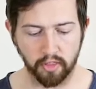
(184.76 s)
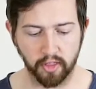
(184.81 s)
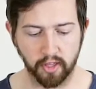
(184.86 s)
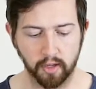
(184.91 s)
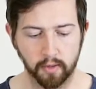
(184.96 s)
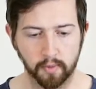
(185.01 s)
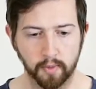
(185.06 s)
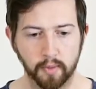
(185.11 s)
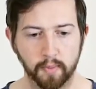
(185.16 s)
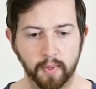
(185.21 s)
thing
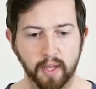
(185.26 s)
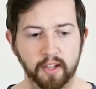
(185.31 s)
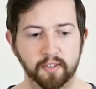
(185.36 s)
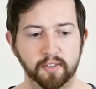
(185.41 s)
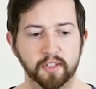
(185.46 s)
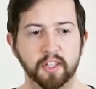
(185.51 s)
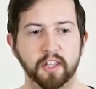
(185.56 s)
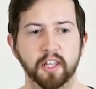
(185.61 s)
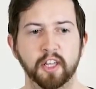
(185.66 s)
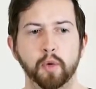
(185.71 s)
I'm going to be having
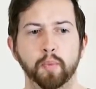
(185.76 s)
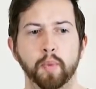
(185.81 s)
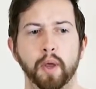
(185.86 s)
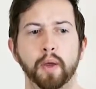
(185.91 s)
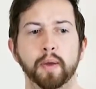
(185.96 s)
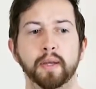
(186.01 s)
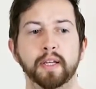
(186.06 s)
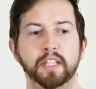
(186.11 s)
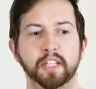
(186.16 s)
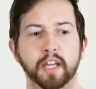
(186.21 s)
to think
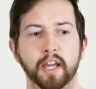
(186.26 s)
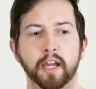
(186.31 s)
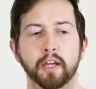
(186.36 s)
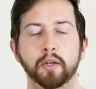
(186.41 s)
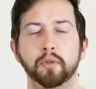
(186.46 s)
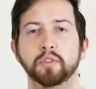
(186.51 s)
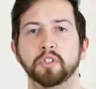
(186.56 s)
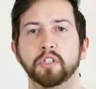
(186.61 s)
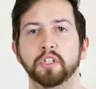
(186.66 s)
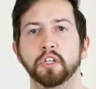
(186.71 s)
about is
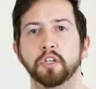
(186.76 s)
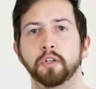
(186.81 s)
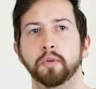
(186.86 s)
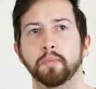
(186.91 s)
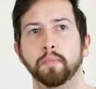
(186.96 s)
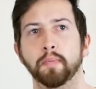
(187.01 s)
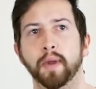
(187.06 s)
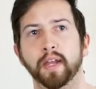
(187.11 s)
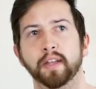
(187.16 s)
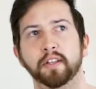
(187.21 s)
how do you
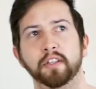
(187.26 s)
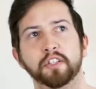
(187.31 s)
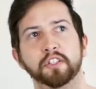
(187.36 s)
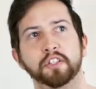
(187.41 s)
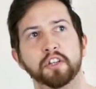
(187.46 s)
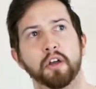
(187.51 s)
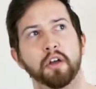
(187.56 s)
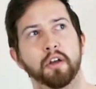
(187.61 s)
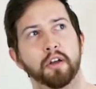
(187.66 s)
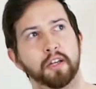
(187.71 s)

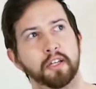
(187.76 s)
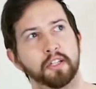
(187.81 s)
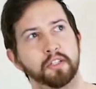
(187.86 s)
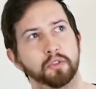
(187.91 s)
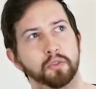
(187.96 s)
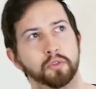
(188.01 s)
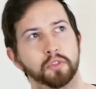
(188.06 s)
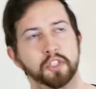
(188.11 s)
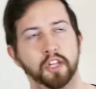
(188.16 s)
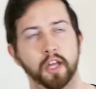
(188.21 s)
magnetize
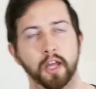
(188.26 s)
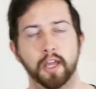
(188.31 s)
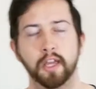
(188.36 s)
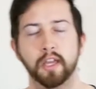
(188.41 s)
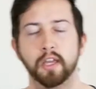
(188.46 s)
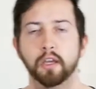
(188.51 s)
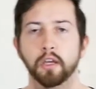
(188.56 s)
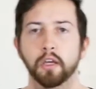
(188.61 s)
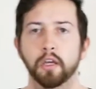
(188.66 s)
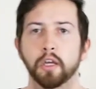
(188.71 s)
or
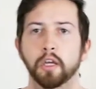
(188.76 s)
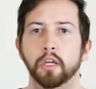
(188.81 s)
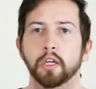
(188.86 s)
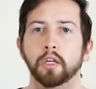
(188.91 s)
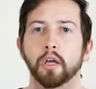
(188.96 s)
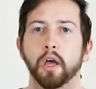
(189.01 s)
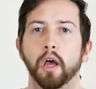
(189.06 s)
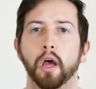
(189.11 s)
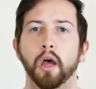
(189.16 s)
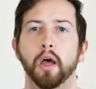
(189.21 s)
take
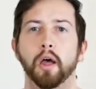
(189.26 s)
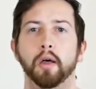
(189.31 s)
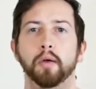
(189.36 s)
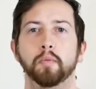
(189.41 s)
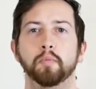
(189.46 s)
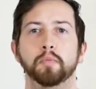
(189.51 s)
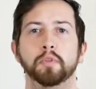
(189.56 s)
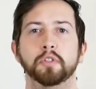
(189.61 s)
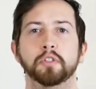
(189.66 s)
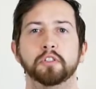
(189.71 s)

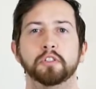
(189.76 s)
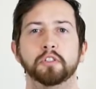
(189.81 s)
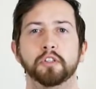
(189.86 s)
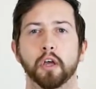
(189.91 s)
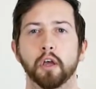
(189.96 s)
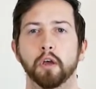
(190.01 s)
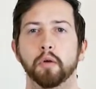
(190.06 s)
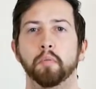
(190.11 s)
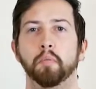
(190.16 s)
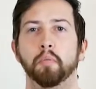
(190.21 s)

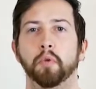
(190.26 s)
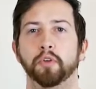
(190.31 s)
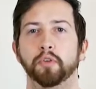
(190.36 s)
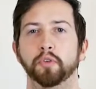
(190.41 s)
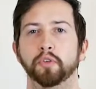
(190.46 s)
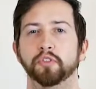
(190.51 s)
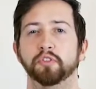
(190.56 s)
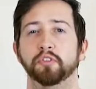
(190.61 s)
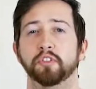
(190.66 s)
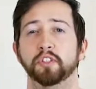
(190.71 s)
certain
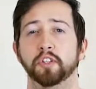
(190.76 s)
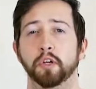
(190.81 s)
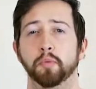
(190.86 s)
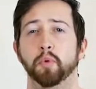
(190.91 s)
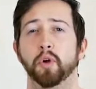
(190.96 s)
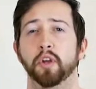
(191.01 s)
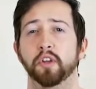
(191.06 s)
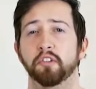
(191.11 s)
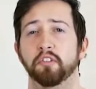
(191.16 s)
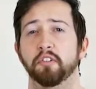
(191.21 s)
models. For
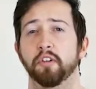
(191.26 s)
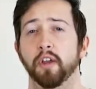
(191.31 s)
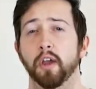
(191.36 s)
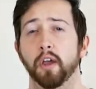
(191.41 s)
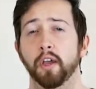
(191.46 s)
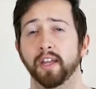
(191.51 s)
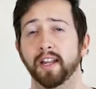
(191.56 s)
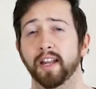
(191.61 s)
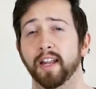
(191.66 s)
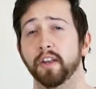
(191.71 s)
example,
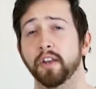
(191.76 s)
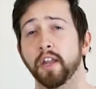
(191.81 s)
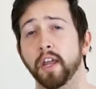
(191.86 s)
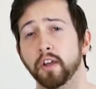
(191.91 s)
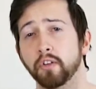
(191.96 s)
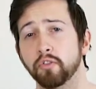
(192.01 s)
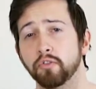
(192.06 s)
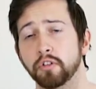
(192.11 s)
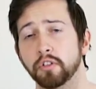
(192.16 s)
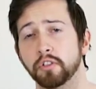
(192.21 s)
I collect
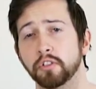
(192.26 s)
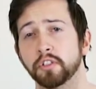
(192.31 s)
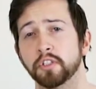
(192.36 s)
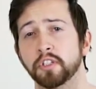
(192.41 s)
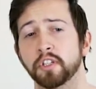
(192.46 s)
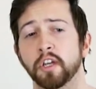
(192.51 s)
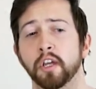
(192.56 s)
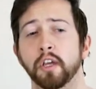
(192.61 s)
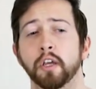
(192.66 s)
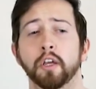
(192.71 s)

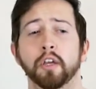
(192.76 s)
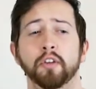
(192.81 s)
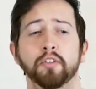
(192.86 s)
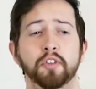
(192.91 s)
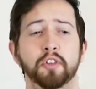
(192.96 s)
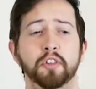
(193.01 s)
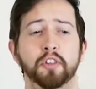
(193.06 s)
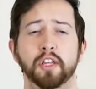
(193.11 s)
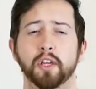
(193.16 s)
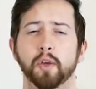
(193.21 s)
Necrons. If
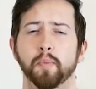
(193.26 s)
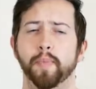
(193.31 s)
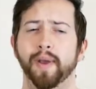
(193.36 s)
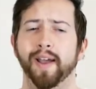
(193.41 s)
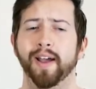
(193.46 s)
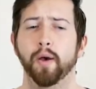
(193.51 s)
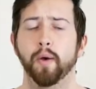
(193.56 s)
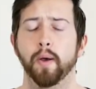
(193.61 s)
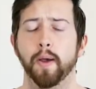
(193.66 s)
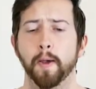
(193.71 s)
you think
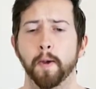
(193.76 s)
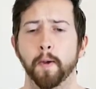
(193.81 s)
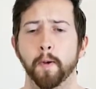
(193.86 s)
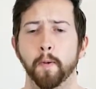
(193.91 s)
about